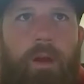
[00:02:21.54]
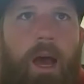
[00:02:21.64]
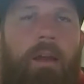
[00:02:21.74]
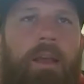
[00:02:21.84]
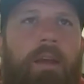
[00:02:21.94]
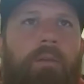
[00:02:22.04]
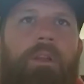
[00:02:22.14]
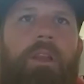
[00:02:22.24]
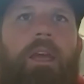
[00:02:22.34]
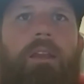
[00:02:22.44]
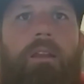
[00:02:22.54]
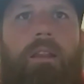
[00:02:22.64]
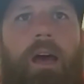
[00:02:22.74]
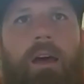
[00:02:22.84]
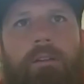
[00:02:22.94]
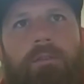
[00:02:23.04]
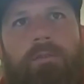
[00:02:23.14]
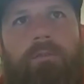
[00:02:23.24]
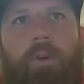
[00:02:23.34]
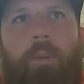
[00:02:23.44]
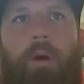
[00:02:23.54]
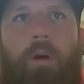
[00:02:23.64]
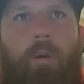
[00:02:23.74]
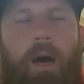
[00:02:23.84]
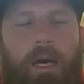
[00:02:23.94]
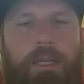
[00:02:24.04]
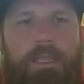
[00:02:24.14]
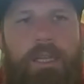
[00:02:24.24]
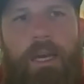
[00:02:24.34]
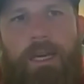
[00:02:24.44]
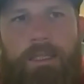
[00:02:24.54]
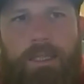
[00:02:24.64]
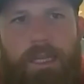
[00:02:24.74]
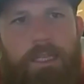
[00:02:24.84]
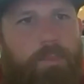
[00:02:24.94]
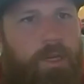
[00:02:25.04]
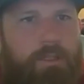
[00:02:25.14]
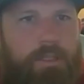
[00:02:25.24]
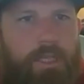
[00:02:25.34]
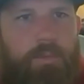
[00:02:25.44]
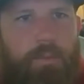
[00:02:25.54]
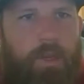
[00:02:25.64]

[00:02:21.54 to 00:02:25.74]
I kind of related a lot football wise as like a special teams